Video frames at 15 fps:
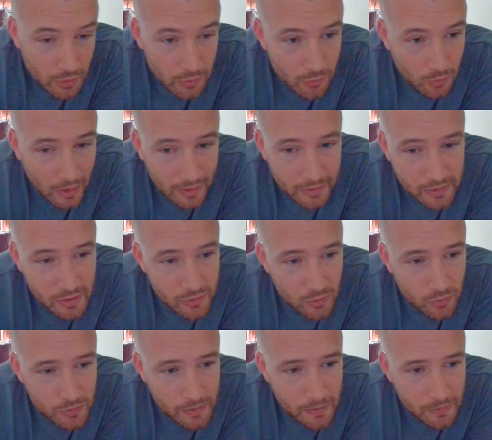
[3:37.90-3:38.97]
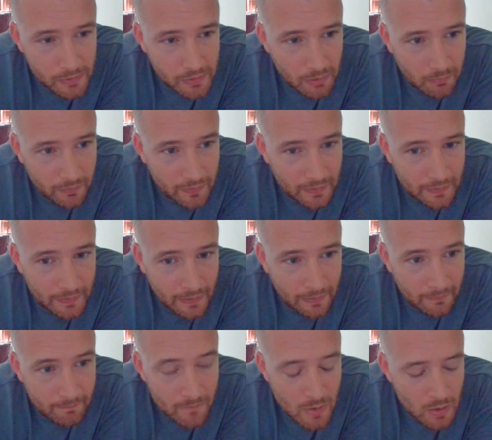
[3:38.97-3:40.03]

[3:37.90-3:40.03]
Crackers is also something that